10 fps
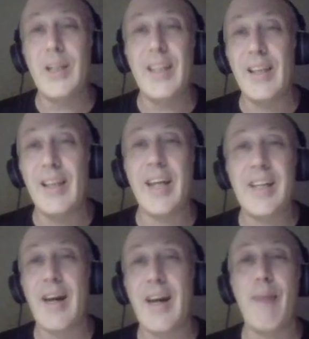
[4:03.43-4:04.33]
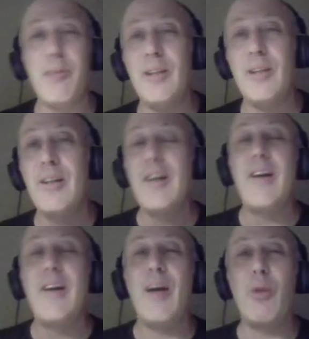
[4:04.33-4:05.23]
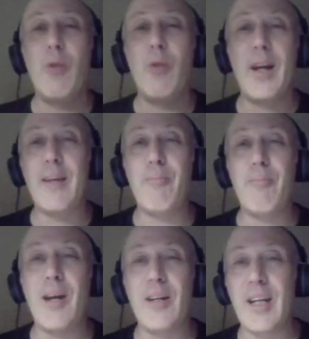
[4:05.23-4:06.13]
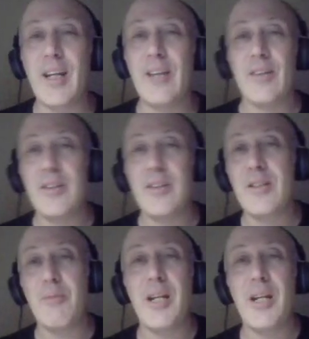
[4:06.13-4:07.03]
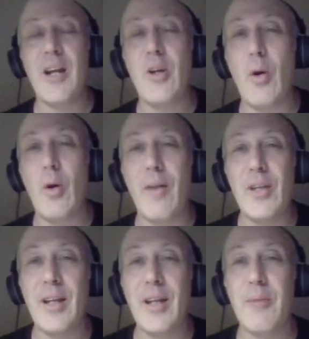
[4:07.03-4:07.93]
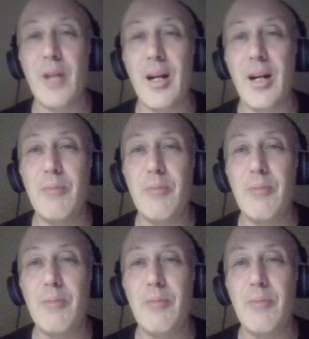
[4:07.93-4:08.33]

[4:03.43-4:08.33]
like copying, and we want to get better together. It doesn't mean I know everything I'm talking about.